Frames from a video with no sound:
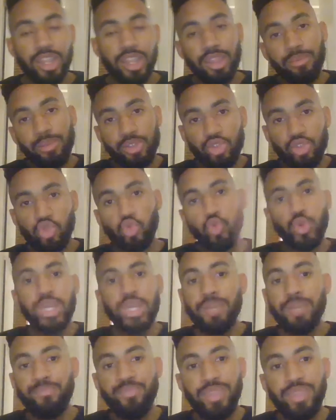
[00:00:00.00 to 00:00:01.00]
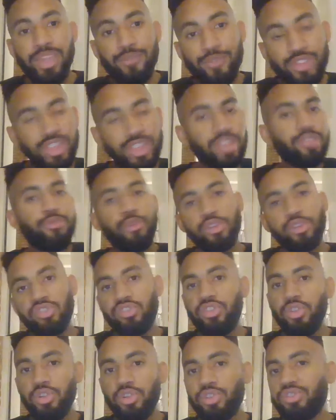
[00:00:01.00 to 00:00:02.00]
Number 3, if you've done the
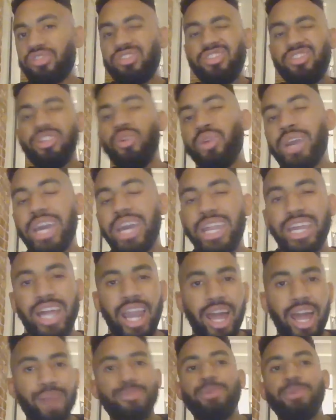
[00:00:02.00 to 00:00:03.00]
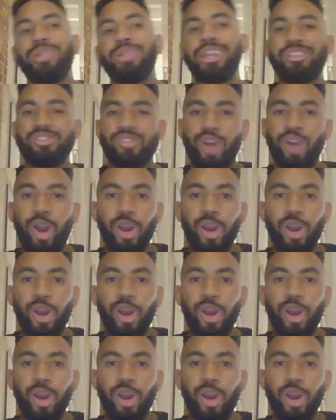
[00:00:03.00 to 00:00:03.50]
first 2 and you're still getting a lot of people that just